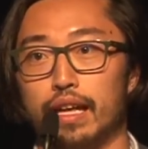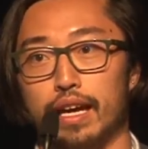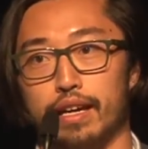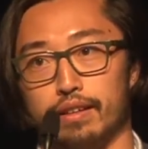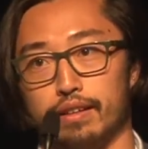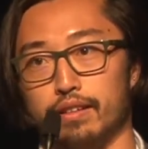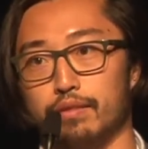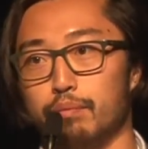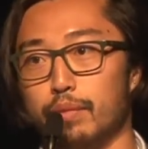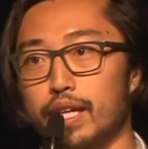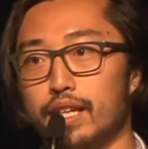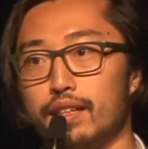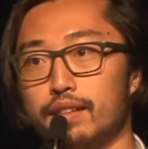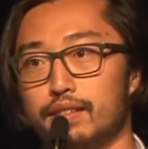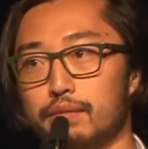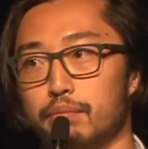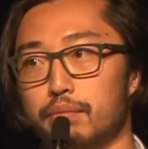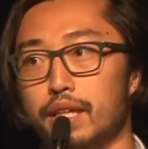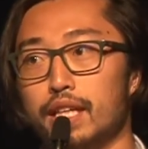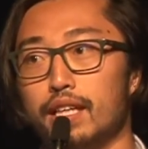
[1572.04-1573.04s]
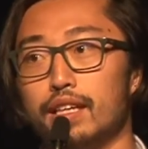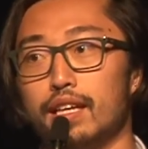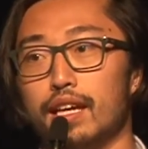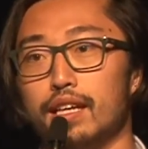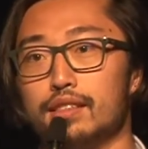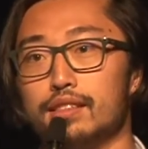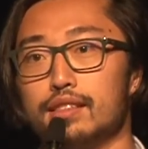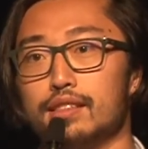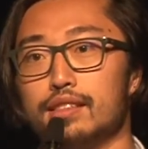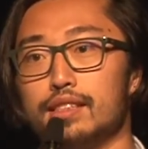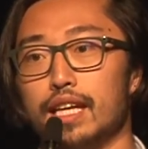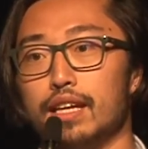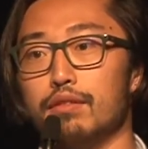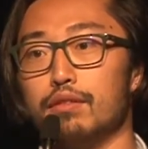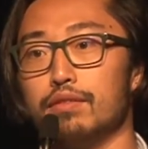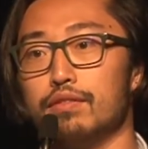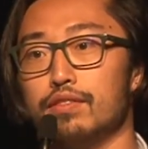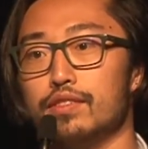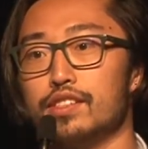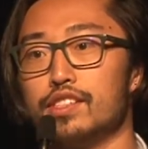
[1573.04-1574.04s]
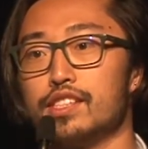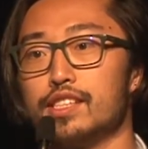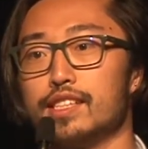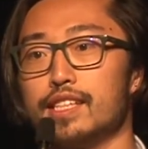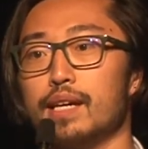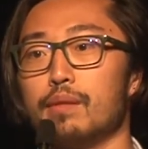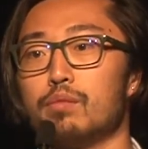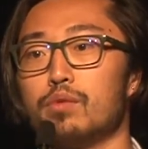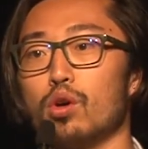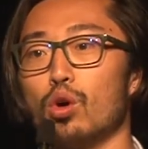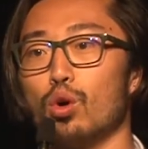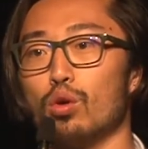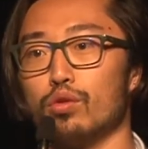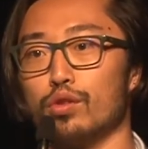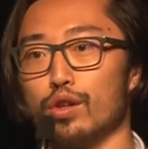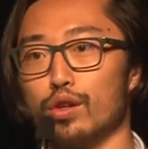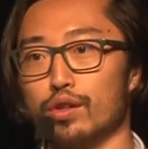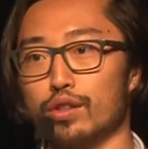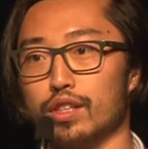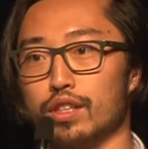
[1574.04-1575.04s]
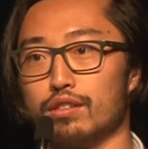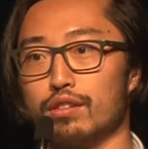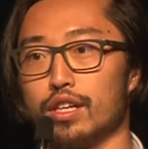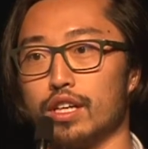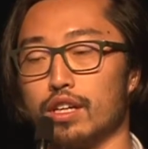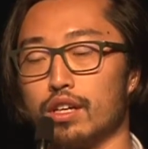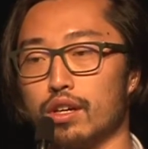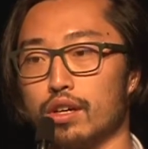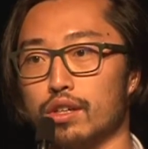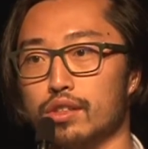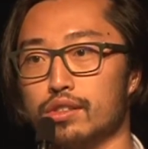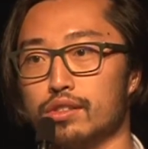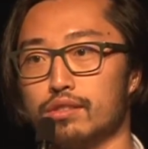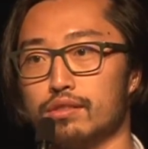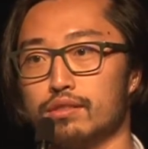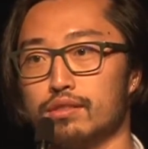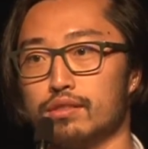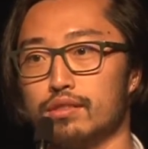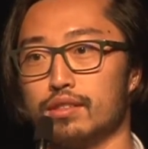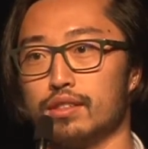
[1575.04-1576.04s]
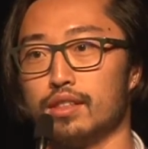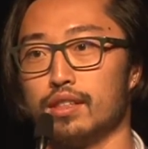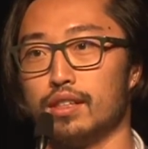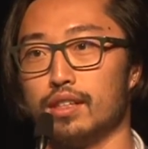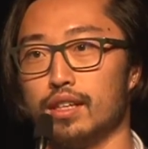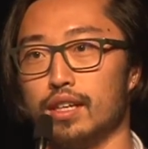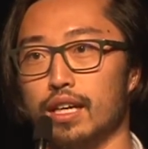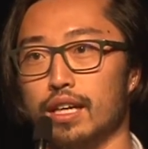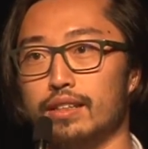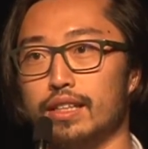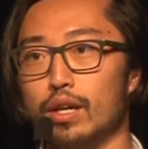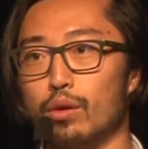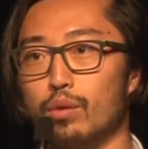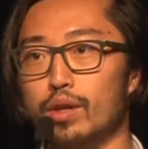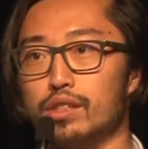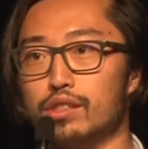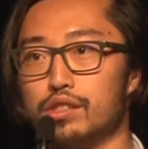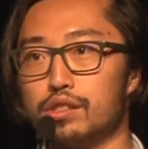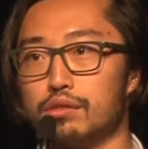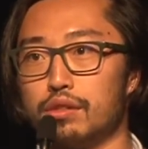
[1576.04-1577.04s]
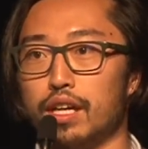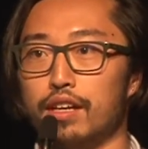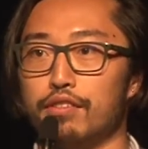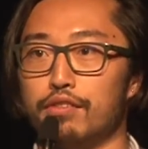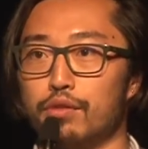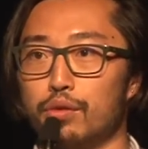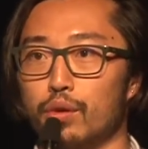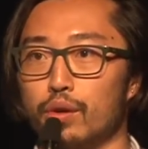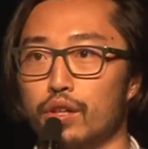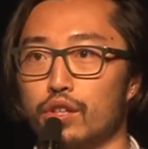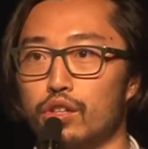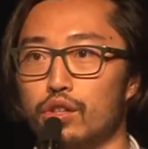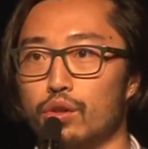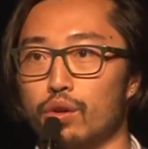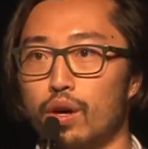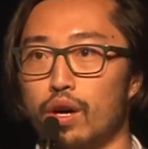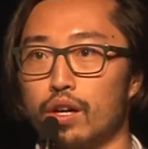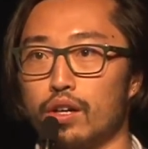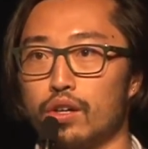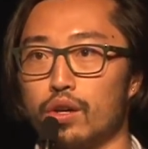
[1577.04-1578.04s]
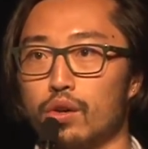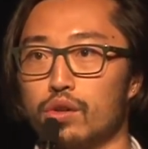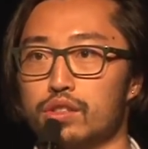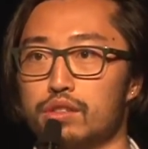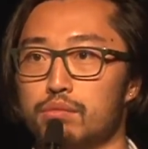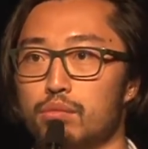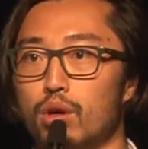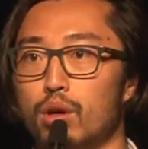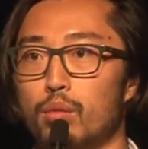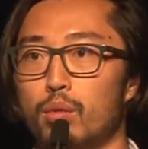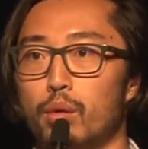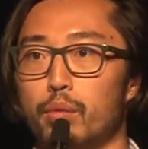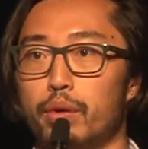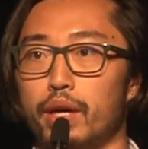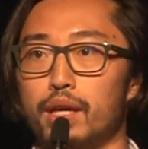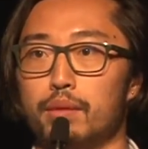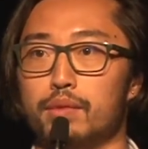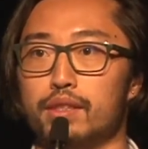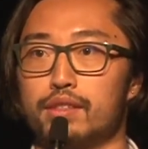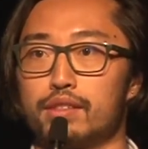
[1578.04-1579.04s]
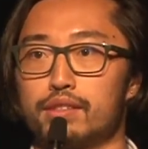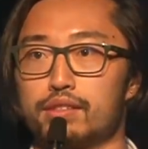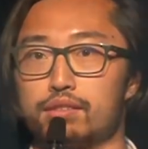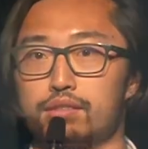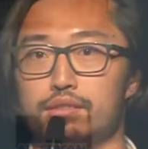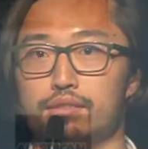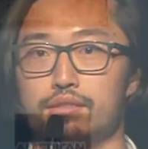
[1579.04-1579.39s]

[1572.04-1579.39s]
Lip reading: In many cases, they have skipped over the credit cards, and they went straight for QR codes and mobile payments.